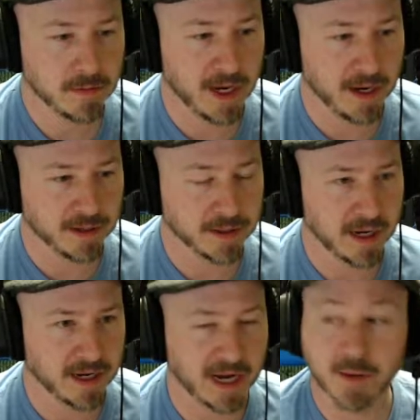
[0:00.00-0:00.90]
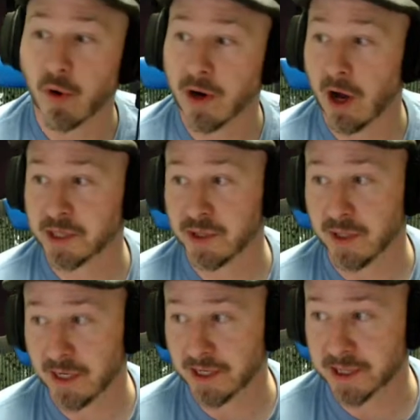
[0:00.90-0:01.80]
And at any point also you
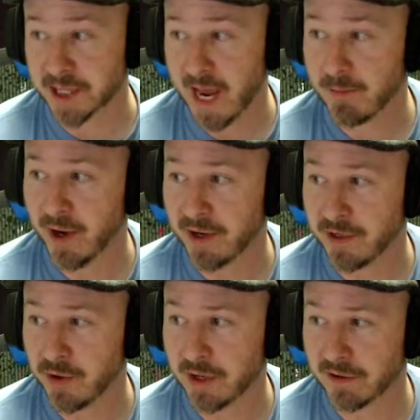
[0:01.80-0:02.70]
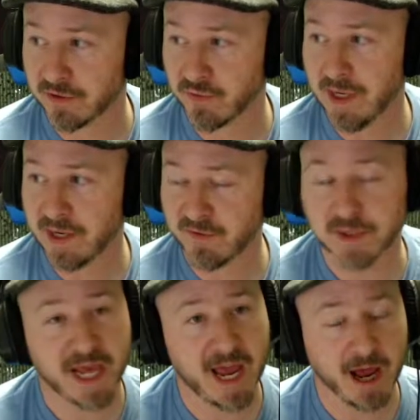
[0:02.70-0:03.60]
can hit the tab button. You get 3
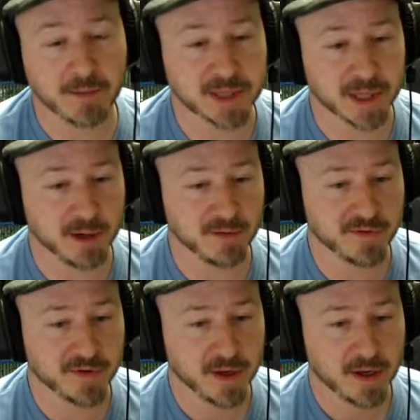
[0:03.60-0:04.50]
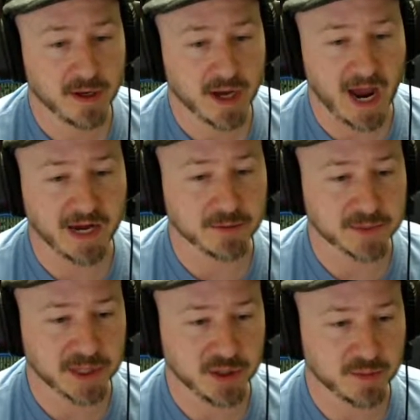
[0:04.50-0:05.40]
different tabs of
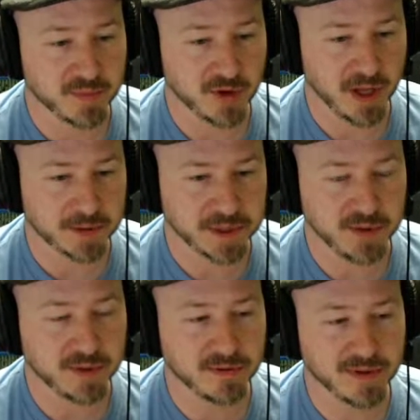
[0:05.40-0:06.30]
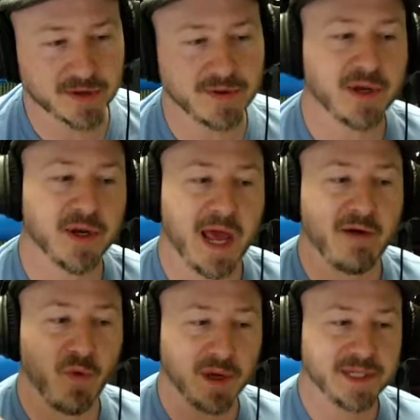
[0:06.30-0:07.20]
items that you could pull up. So you literally could
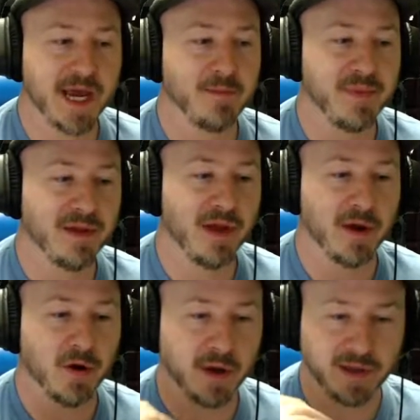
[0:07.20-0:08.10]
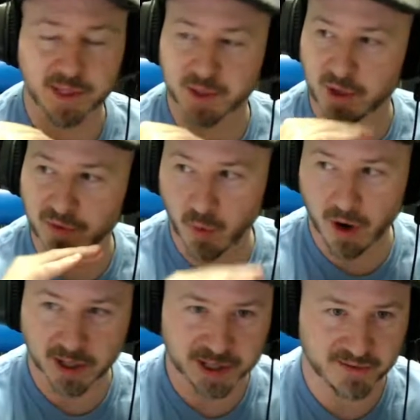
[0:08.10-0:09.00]
have one tab be like, okay, these are all the
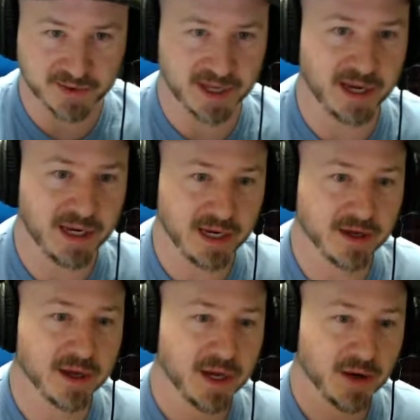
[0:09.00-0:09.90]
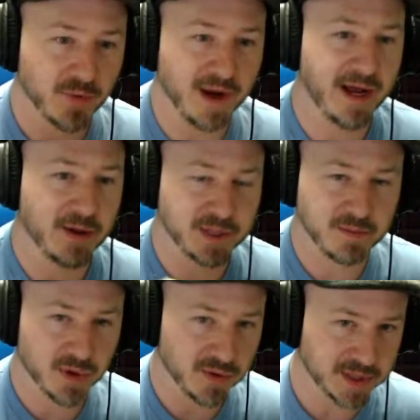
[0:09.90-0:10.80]
walls and everything I need right now to
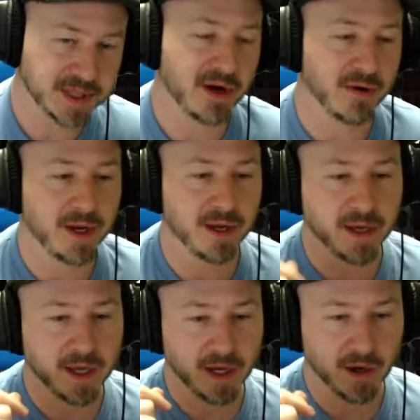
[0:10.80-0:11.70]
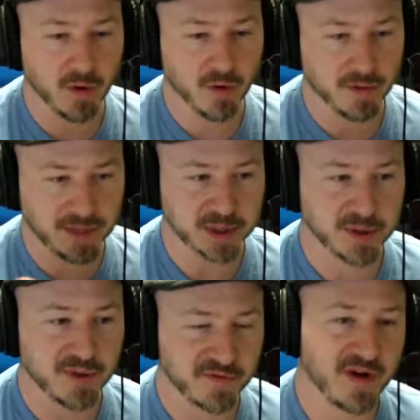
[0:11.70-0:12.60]
build this area, or these are
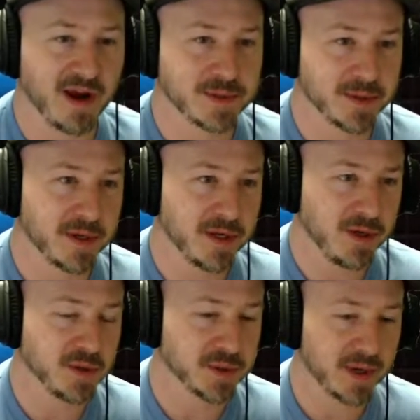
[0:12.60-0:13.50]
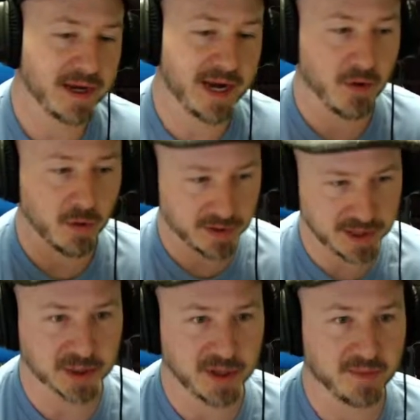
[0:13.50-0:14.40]
all the frames I'm going to use right now, or
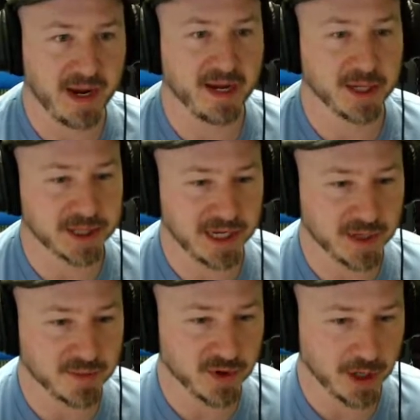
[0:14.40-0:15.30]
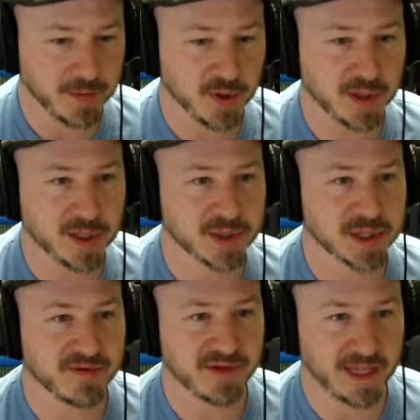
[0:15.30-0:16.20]
these are all the paintings I need to put up. You could do
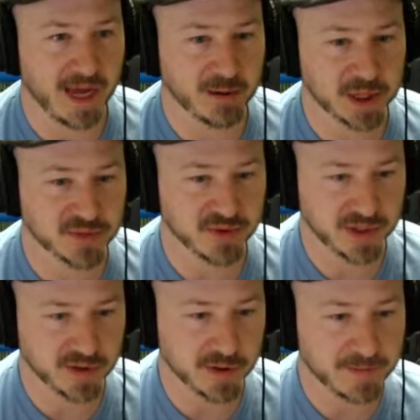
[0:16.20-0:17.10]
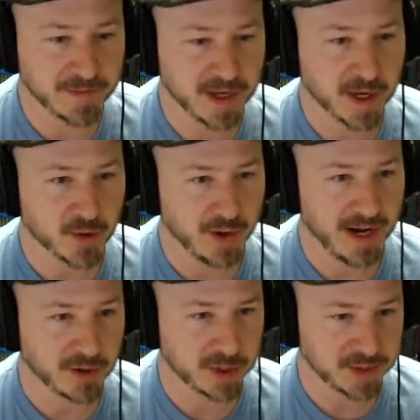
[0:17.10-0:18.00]
stuff like that, which is pretty cool. Right
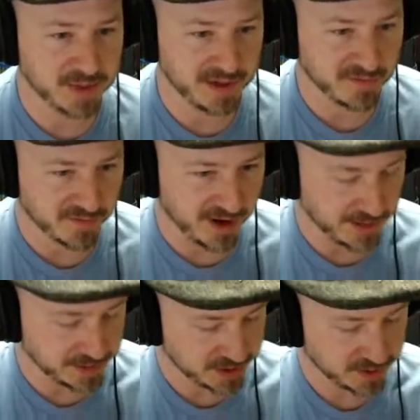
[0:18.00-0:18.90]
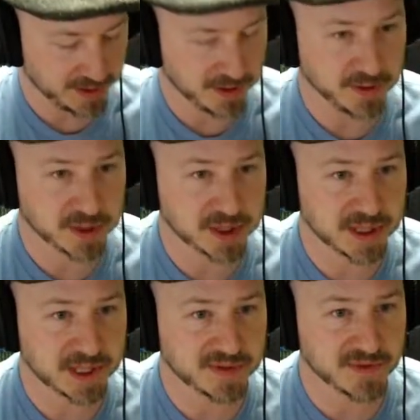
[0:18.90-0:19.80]
now we're just picking frames, so we're going to do
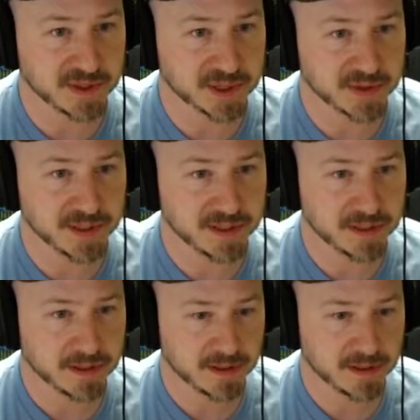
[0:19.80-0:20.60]
6 for this one.